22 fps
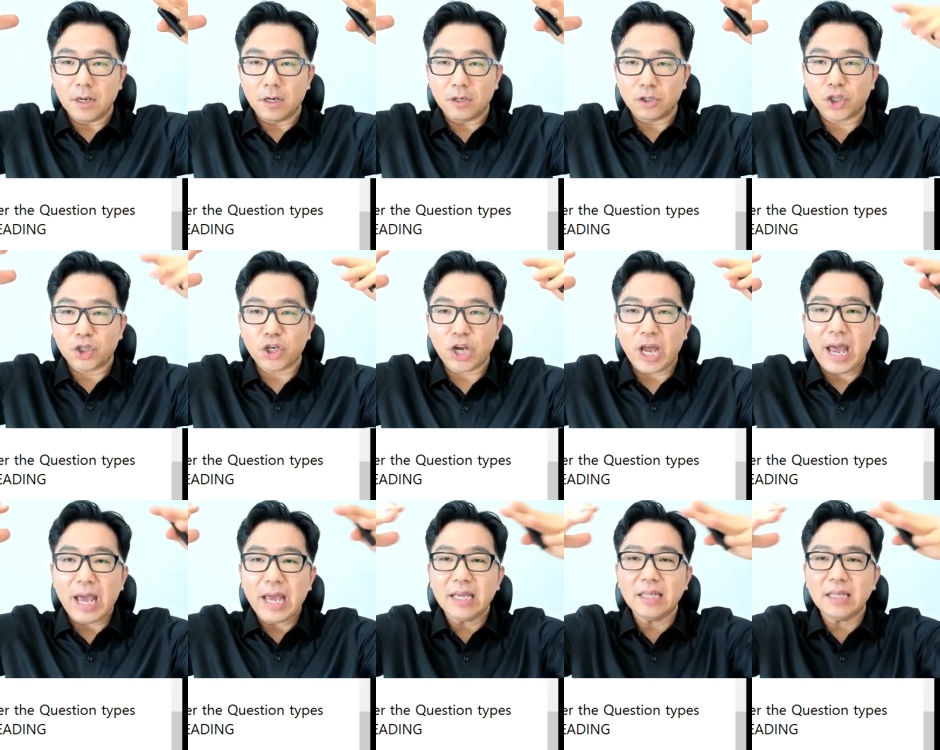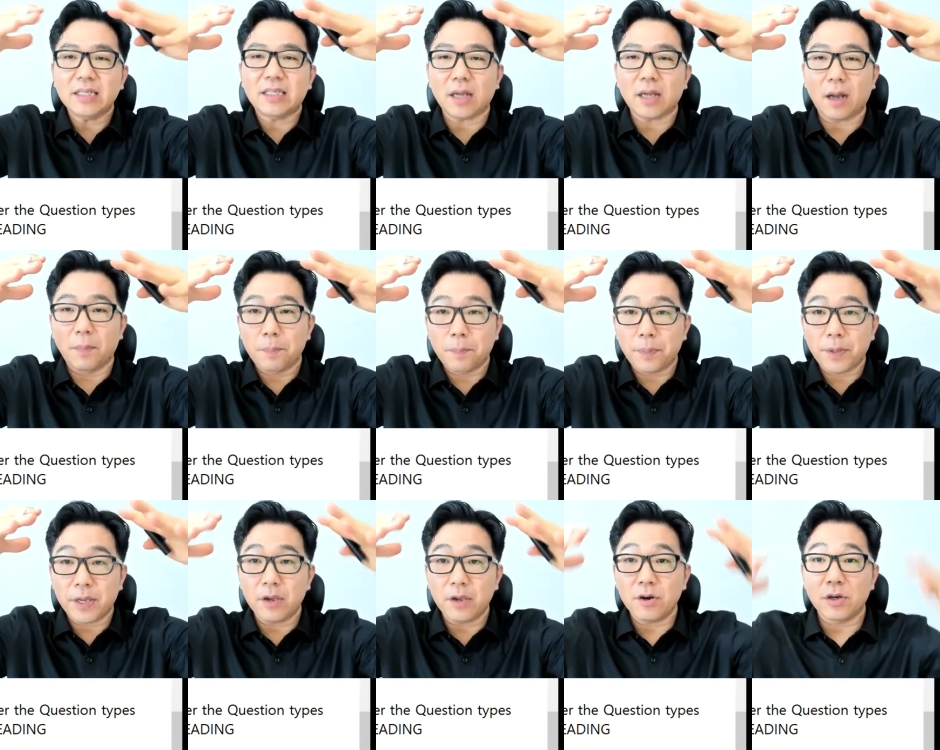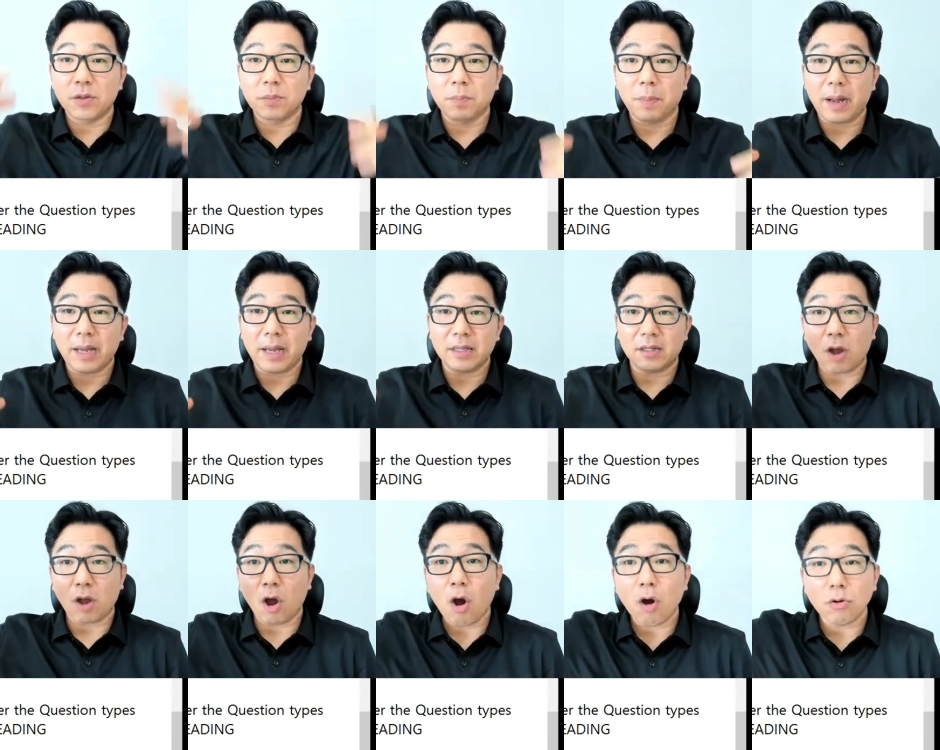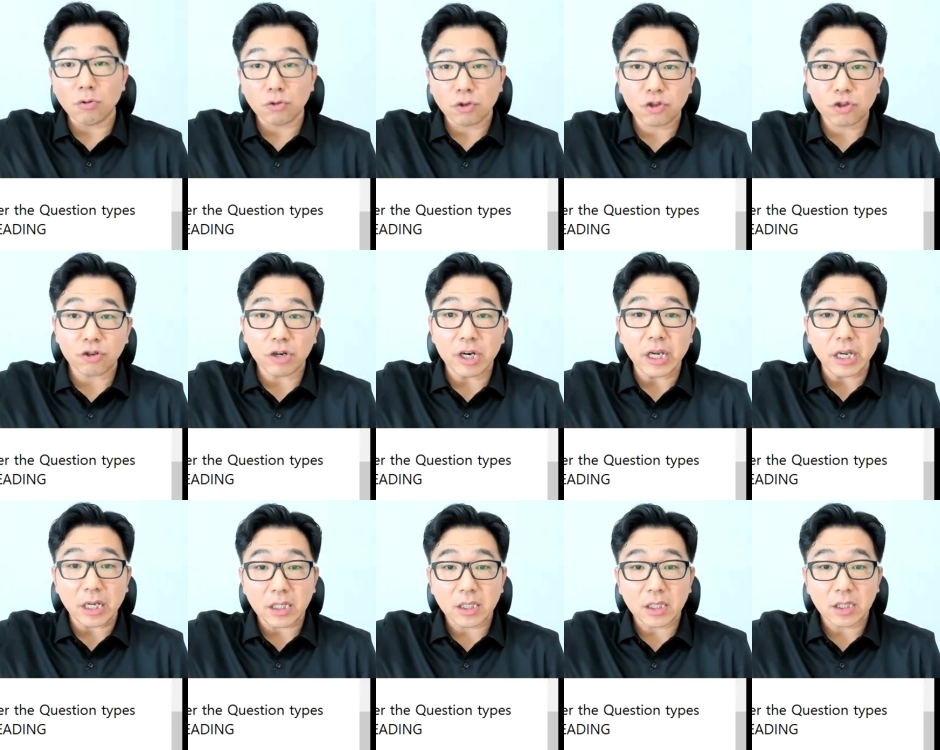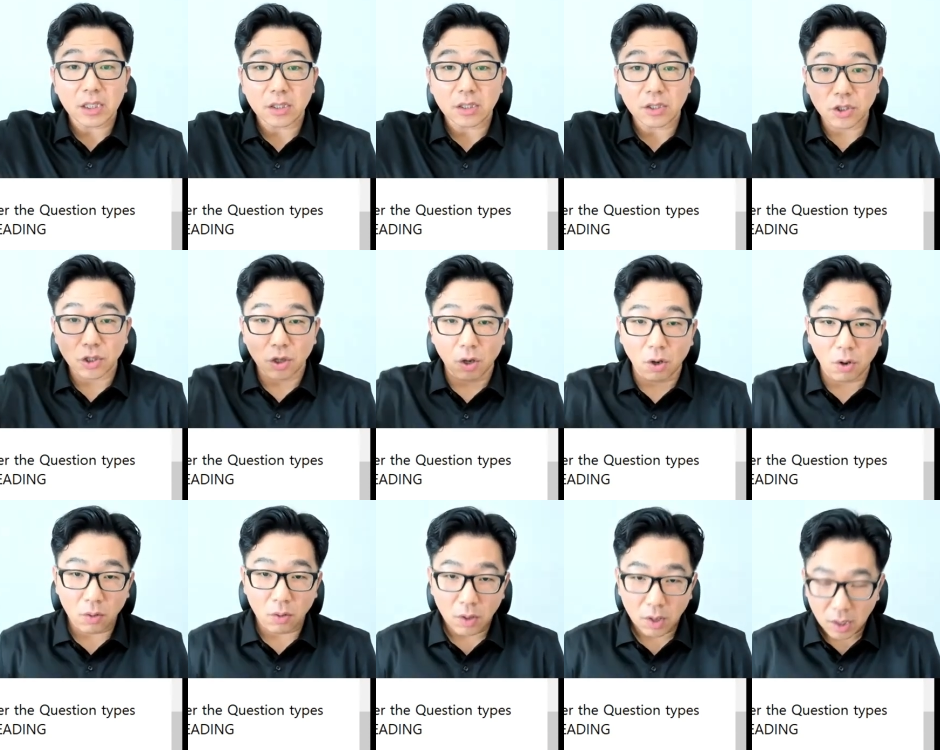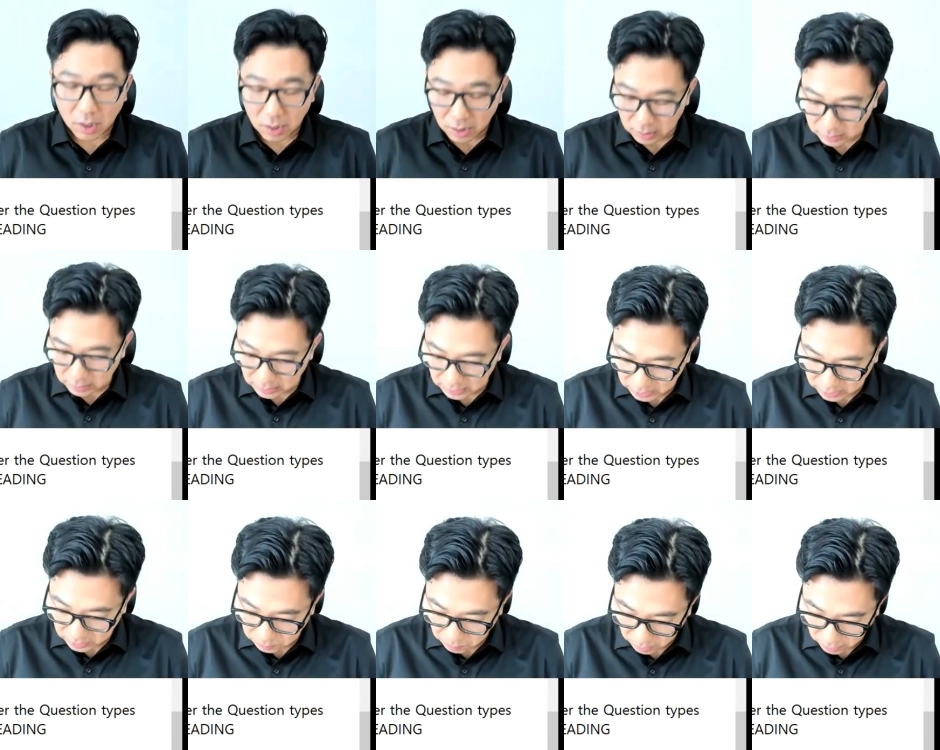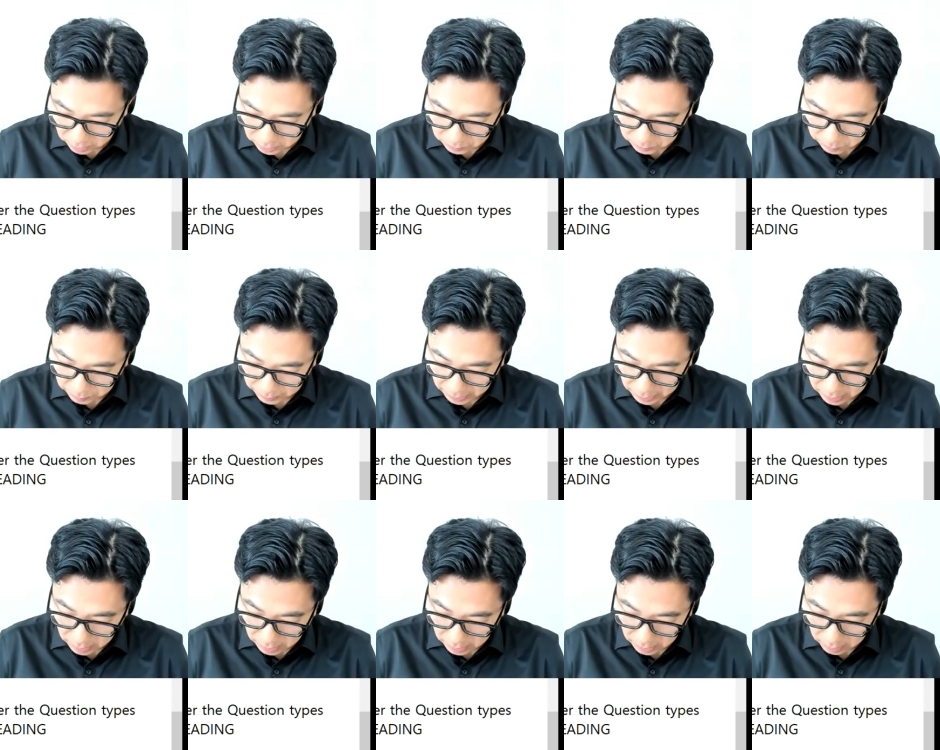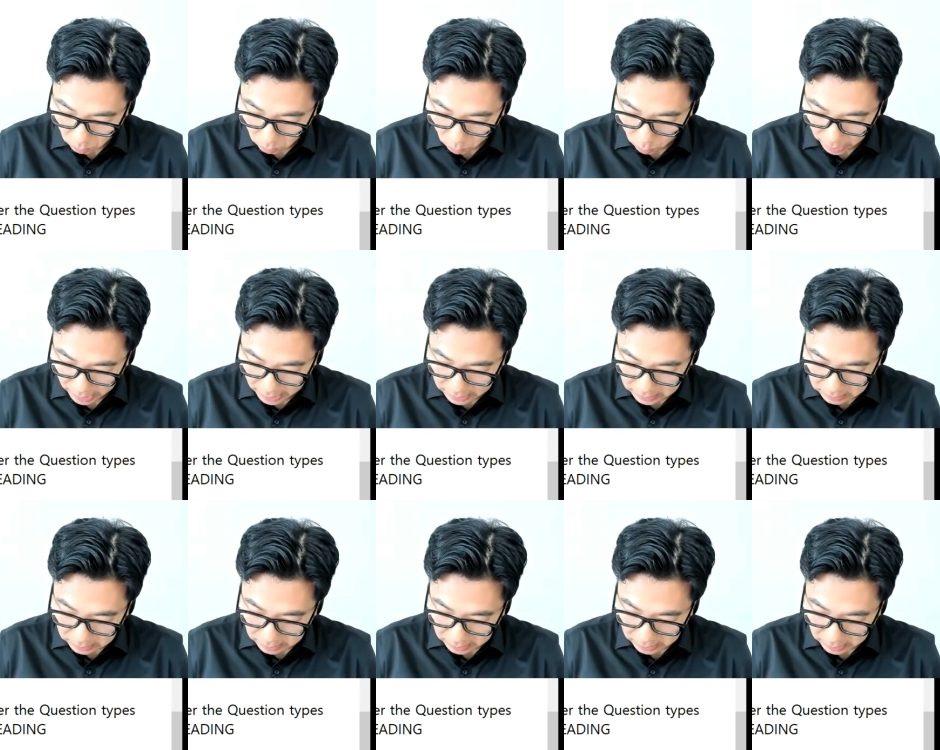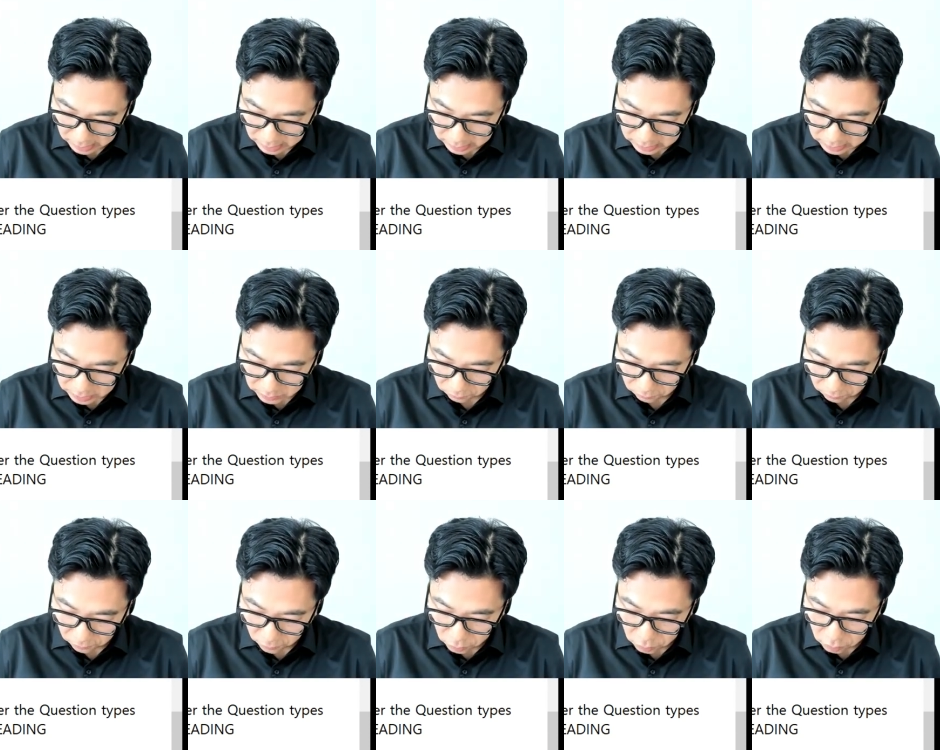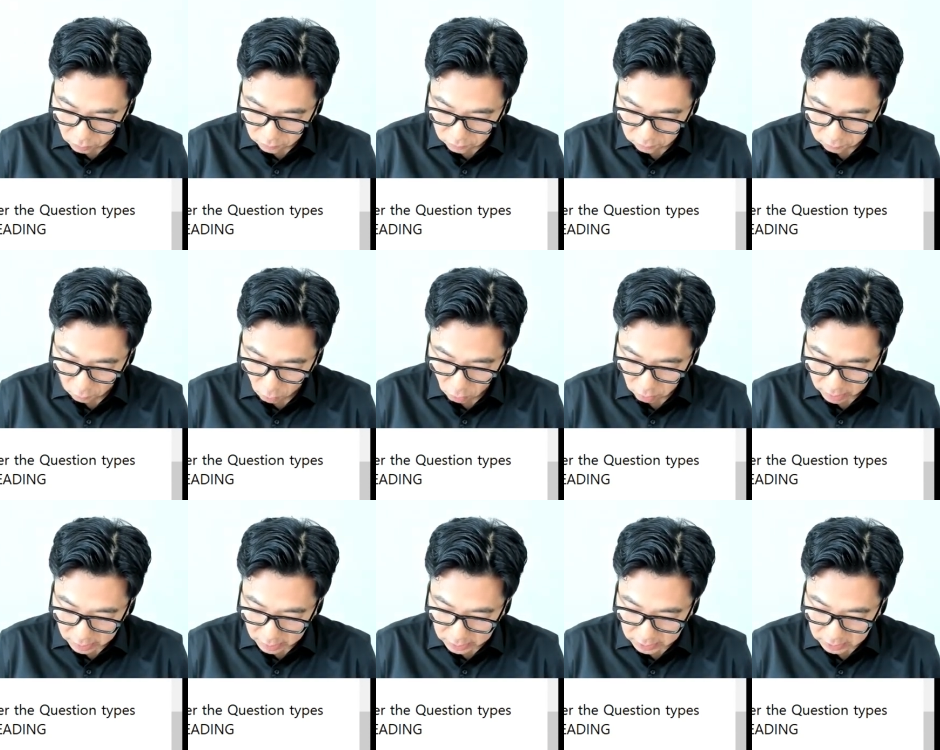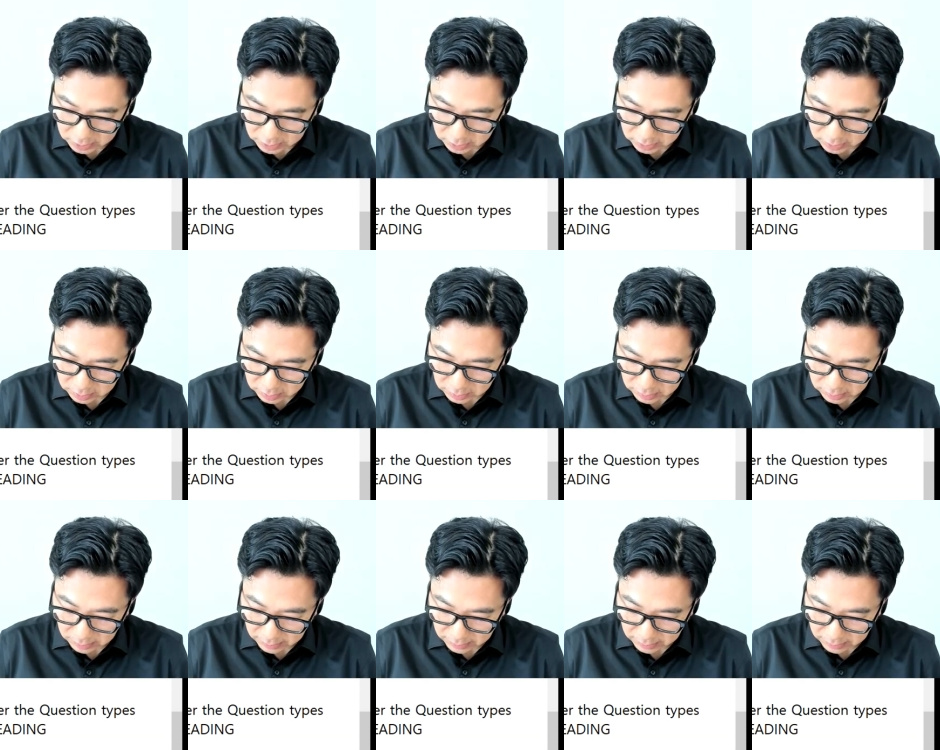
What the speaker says: shades appeared by tall trees. So this must be when it is full forest